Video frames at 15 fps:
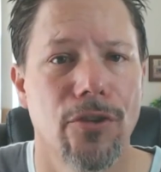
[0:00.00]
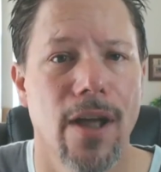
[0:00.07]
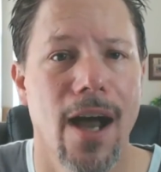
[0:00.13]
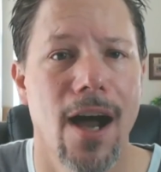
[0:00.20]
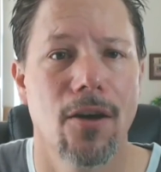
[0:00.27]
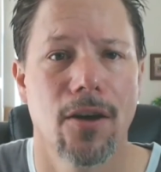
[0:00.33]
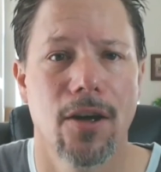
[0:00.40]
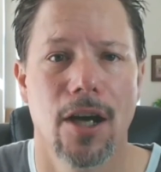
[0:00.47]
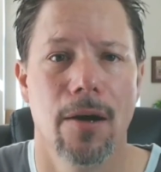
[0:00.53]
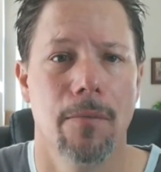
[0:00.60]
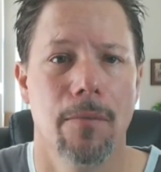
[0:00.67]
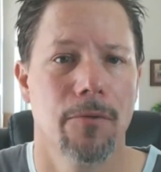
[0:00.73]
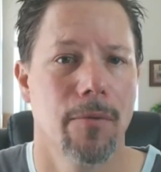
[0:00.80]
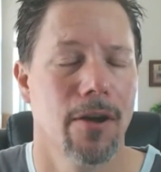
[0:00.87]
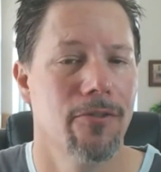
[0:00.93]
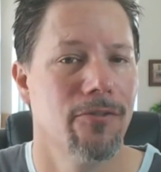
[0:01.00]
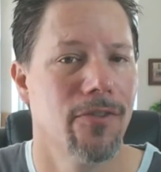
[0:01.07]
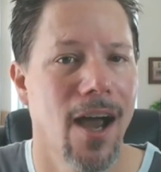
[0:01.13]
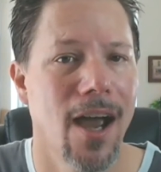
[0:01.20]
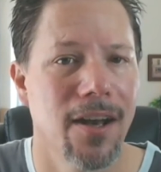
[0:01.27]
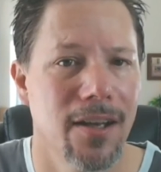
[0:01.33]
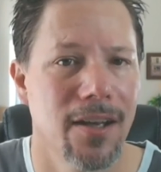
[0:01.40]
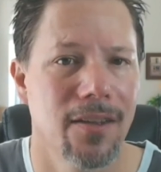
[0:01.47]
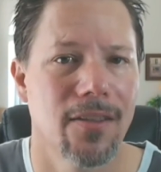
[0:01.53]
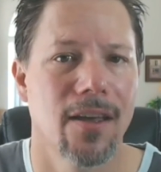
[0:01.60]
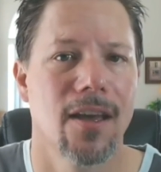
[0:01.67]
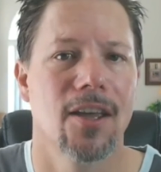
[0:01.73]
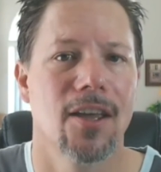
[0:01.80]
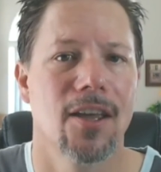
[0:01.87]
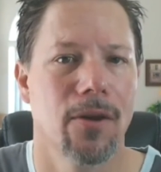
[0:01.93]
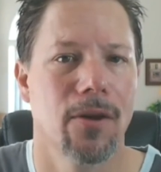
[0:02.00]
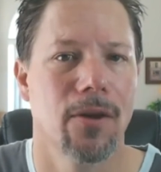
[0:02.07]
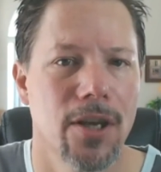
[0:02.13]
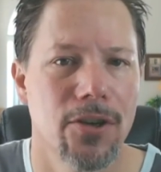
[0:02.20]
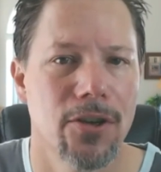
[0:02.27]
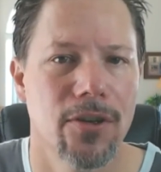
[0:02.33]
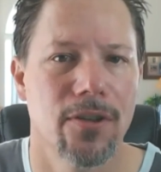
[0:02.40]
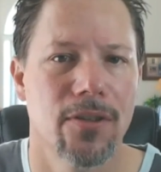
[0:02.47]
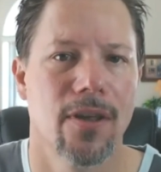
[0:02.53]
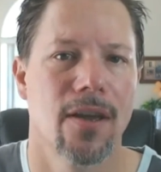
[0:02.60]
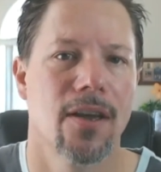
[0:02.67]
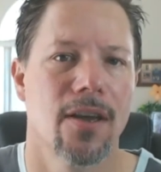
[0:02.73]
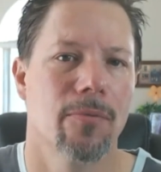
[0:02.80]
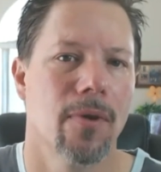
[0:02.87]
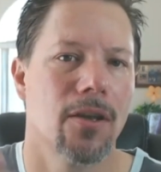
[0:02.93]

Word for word: outcomes by finding things, by reaching things,